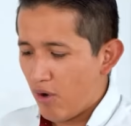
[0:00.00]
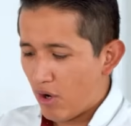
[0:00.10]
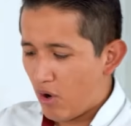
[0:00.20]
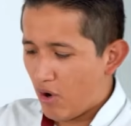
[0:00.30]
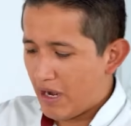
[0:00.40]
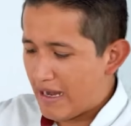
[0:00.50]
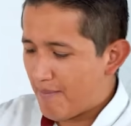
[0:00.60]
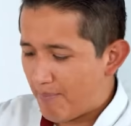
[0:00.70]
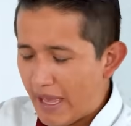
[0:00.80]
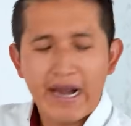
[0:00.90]
use a
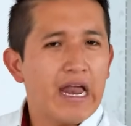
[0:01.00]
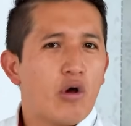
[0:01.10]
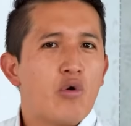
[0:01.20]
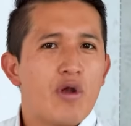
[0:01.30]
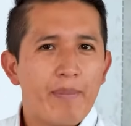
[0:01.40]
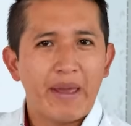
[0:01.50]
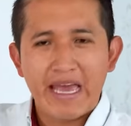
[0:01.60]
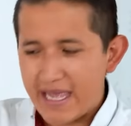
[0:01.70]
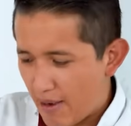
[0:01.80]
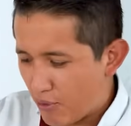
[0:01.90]
small brush to
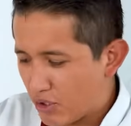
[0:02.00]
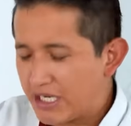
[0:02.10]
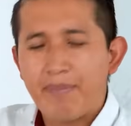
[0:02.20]
remove all